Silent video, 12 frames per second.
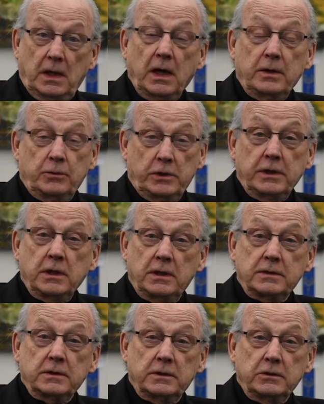I really
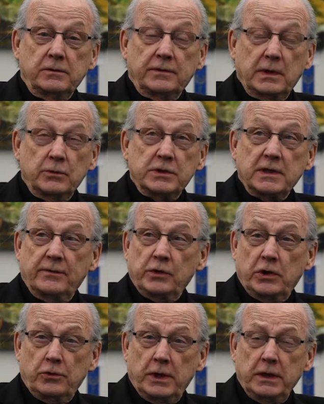can't tell you if I was
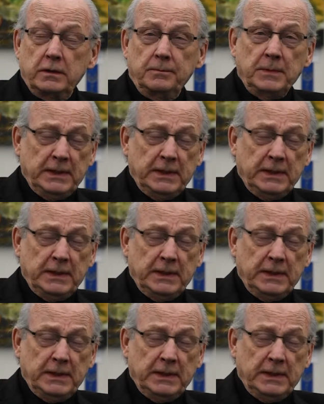7 or 8.